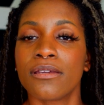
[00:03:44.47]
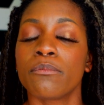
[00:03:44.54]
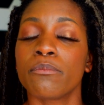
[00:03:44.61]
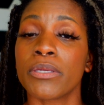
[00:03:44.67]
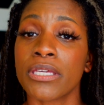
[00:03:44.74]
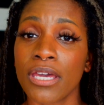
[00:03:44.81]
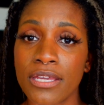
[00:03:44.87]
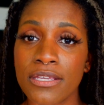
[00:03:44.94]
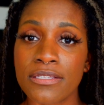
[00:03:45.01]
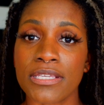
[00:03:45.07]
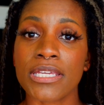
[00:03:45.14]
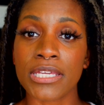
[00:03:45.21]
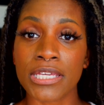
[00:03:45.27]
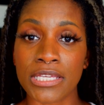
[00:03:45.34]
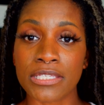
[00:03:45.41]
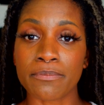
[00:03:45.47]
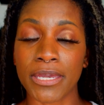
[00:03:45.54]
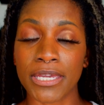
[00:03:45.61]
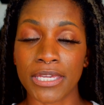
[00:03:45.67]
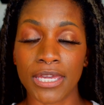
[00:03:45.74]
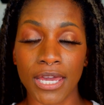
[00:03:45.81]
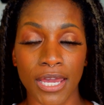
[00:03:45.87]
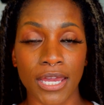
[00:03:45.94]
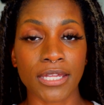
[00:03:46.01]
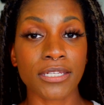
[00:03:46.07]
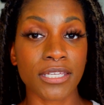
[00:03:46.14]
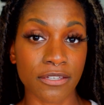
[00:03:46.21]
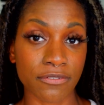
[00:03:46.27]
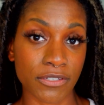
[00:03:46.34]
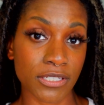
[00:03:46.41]
because it is my
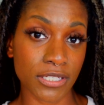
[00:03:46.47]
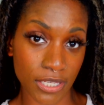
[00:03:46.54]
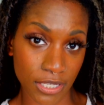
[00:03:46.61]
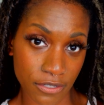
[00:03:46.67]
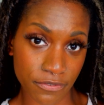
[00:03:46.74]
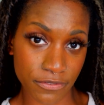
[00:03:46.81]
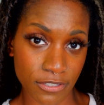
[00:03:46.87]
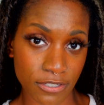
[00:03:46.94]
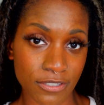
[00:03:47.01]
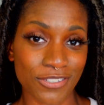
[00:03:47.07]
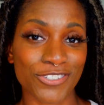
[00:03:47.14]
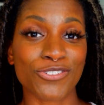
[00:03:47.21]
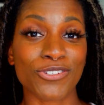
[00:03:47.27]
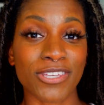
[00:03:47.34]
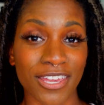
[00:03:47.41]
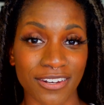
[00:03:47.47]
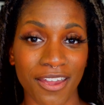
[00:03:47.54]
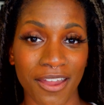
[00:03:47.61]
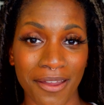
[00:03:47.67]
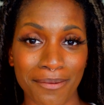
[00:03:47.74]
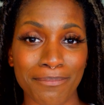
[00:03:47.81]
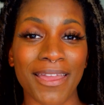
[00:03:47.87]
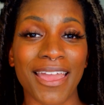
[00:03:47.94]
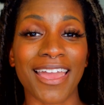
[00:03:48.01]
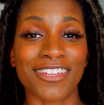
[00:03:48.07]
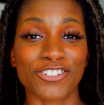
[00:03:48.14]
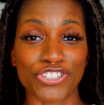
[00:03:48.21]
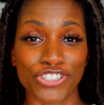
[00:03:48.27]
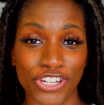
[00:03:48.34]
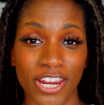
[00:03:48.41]
God-given gift to get up and
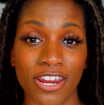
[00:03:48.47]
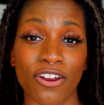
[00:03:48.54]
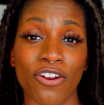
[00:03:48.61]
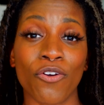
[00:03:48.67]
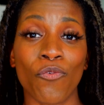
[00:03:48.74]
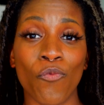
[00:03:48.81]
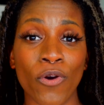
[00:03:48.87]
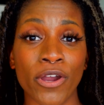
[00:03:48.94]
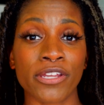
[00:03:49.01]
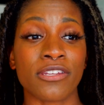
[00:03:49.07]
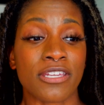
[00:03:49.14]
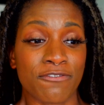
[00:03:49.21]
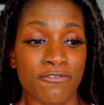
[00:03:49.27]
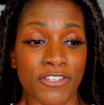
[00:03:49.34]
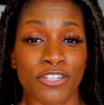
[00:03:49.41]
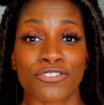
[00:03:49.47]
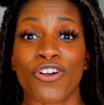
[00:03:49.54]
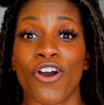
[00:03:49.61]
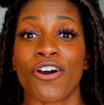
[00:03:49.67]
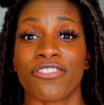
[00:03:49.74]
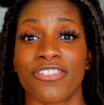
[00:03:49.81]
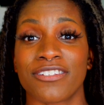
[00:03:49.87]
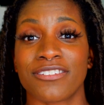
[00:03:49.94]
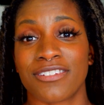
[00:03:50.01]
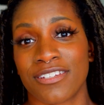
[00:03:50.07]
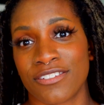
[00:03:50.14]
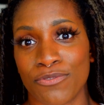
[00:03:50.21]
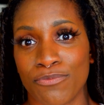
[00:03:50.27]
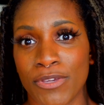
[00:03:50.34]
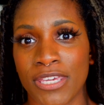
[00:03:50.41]
share what feels authentic
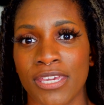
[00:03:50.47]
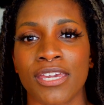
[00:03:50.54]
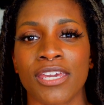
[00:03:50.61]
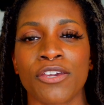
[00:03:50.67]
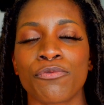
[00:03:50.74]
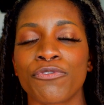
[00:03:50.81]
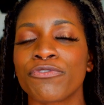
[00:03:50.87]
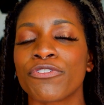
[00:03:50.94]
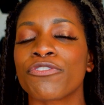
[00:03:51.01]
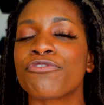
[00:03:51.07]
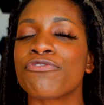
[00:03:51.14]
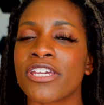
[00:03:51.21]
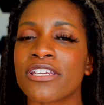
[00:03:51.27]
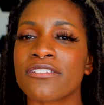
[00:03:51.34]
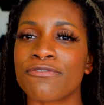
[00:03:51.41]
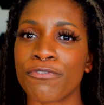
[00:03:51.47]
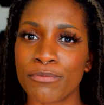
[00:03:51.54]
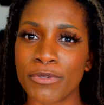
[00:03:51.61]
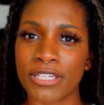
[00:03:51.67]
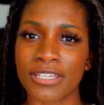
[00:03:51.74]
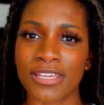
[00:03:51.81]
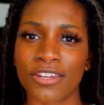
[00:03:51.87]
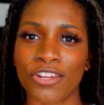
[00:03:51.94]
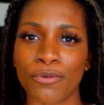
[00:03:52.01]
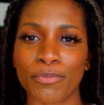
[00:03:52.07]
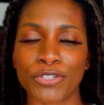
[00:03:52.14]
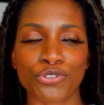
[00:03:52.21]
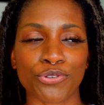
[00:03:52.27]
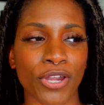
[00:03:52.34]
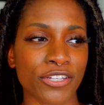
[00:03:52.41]
to me. It would feel fake for me to get up
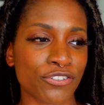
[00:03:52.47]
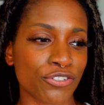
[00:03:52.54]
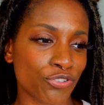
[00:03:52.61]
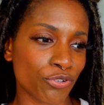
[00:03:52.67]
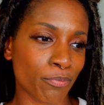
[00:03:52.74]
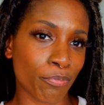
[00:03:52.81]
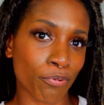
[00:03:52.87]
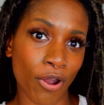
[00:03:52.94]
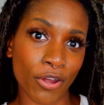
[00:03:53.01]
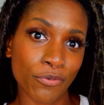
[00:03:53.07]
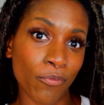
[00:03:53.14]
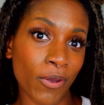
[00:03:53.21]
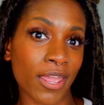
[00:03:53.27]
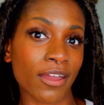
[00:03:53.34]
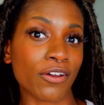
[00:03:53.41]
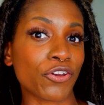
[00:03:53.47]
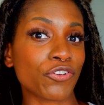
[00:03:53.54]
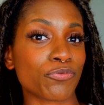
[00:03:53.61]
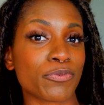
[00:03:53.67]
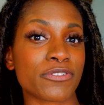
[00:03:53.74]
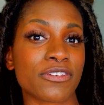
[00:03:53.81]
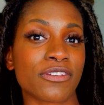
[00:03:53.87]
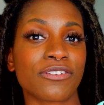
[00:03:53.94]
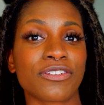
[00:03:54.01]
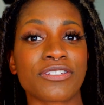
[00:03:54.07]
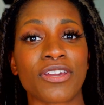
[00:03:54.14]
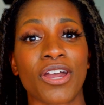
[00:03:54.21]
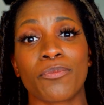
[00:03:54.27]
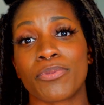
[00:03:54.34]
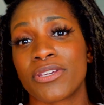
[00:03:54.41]
and try to do Broadway 100% of the
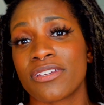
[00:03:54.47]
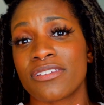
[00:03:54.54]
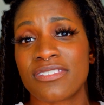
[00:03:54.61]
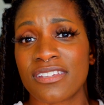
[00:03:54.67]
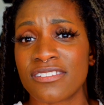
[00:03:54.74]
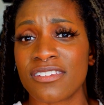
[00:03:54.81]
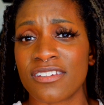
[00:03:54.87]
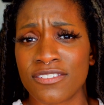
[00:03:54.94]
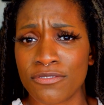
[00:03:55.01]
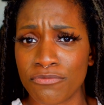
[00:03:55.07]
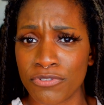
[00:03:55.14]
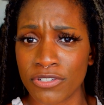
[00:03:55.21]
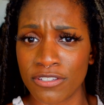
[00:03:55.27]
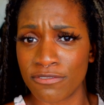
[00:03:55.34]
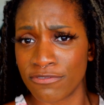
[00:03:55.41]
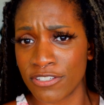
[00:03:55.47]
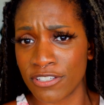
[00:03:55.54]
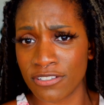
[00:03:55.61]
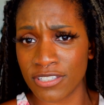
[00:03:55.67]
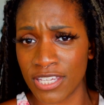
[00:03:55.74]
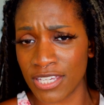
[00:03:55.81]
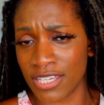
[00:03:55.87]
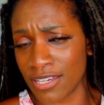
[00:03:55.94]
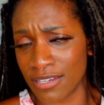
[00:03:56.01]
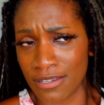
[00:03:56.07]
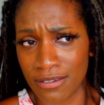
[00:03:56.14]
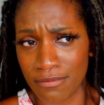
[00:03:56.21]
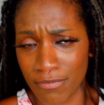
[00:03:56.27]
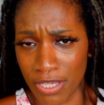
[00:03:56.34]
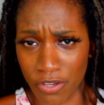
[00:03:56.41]
time, because that doesn't really feel like
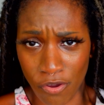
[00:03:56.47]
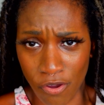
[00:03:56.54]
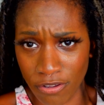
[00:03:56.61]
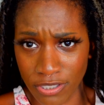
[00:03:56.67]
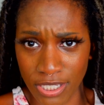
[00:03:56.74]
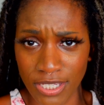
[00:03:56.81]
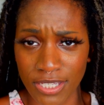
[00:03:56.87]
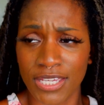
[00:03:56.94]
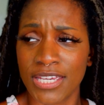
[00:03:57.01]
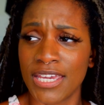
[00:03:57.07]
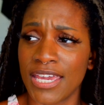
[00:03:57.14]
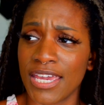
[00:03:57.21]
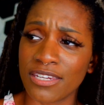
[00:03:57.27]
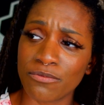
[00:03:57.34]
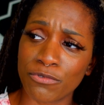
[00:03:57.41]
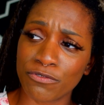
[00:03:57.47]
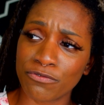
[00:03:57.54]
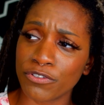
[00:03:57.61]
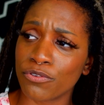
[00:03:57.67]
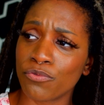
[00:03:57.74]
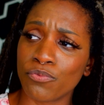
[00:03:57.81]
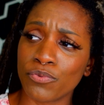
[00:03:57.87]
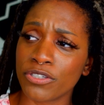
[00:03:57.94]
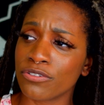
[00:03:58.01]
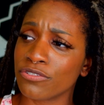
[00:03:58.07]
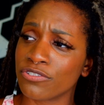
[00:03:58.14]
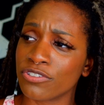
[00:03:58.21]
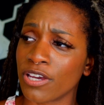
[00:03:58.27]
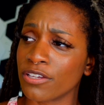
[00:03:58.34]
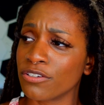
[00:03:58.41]
my calling. And it would feel weird
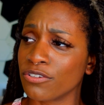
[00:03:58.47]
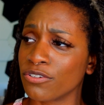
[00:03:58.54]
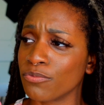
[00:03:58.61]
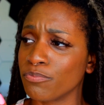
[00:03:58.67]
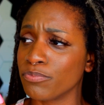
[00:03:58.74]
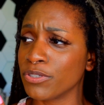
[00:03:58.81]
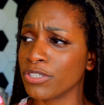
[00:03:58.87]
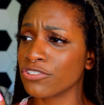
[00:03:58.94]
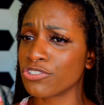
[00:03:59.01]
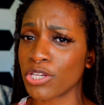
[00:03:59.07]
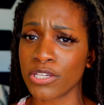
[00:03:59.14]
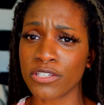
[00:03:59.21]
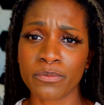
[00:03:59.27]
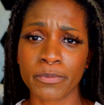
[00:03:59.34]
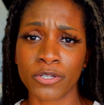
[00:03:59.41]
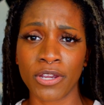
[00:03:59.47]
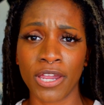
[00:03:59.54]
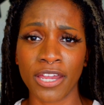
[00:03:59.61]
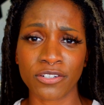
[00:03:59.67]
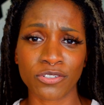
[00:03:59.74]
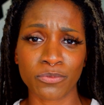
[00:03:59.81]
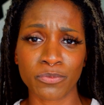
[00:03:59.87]
to, I don't know, be a Shakespeare actor,